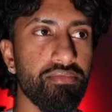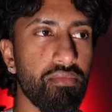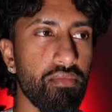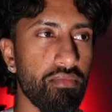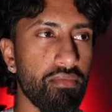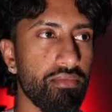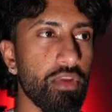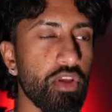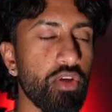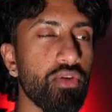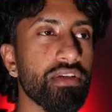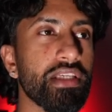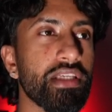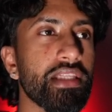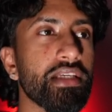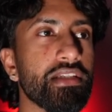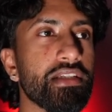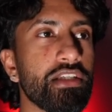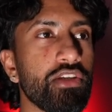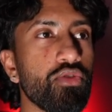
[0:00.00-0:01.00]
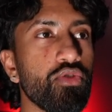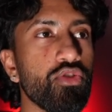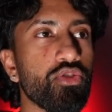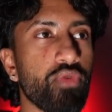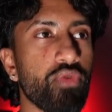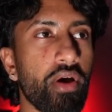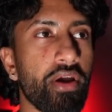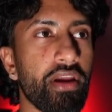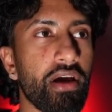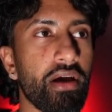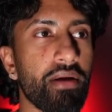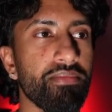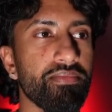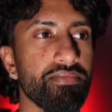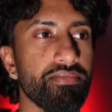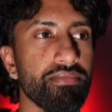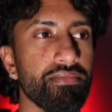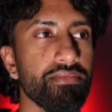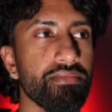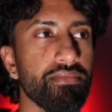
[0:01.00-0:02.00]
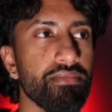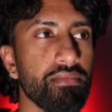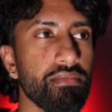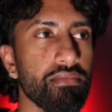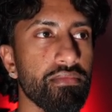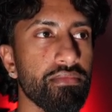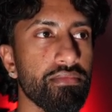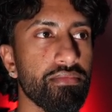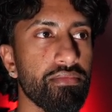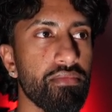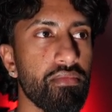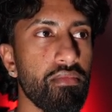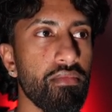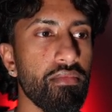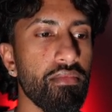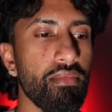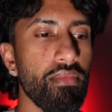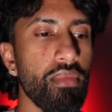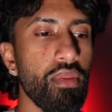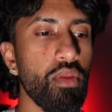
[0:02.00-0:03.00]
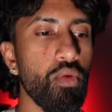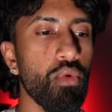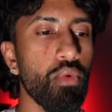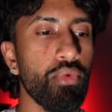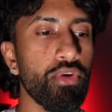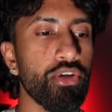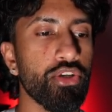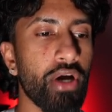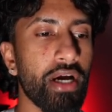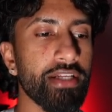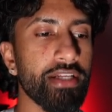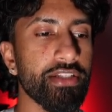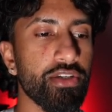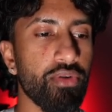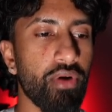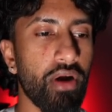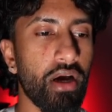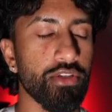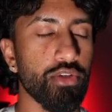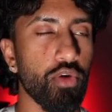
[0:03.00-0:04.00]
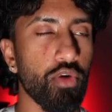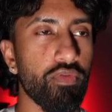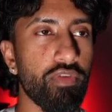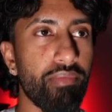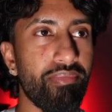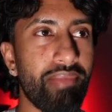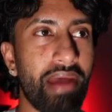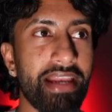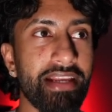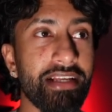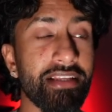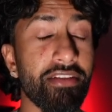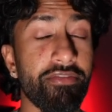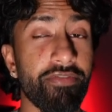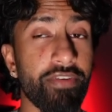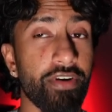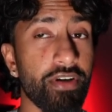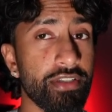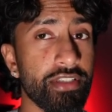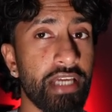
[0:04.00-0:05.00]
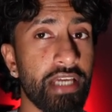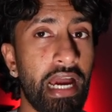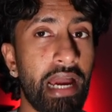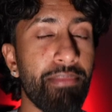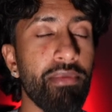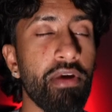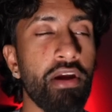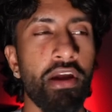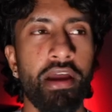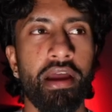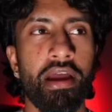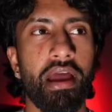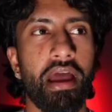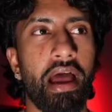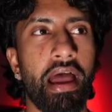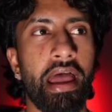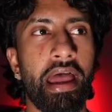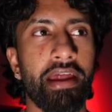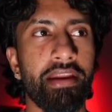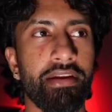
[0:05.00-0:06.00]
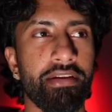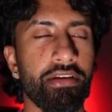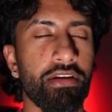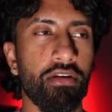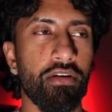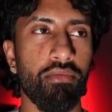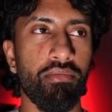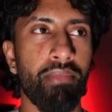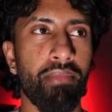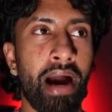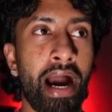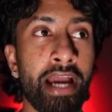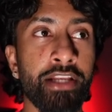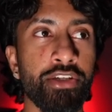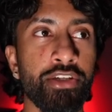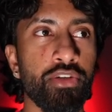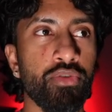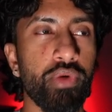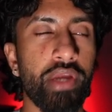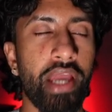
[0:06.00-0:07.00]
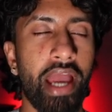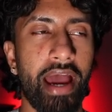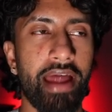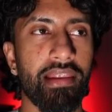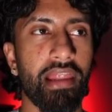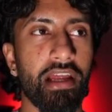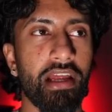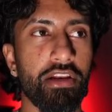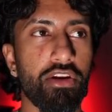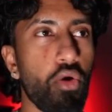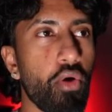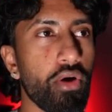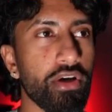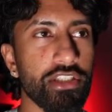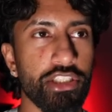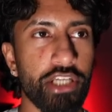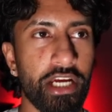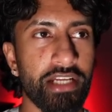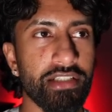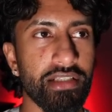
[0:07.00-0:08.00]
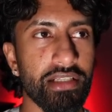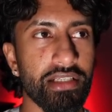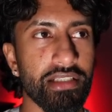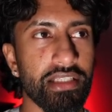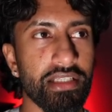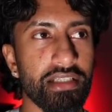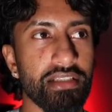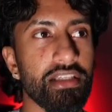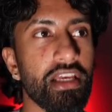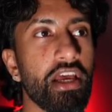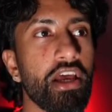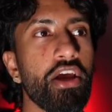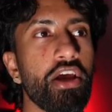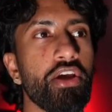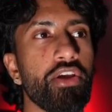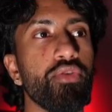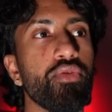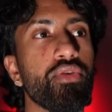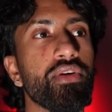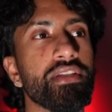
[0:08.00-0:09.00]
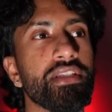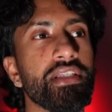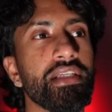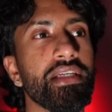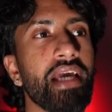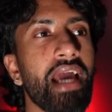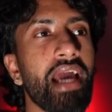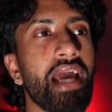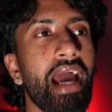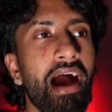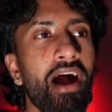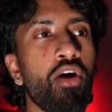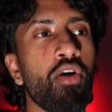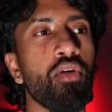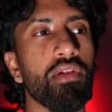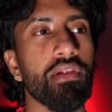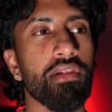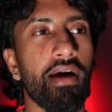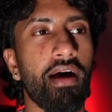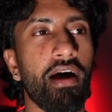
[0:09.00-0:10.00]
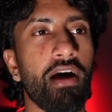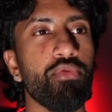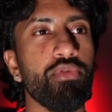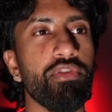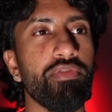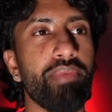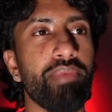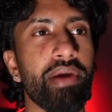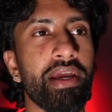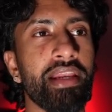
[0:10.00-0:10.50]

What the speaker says: you can see this huge run up when we tried to cross over a penny the first time, and you know, mind you, we had like no exchange listings. You can see how long we've been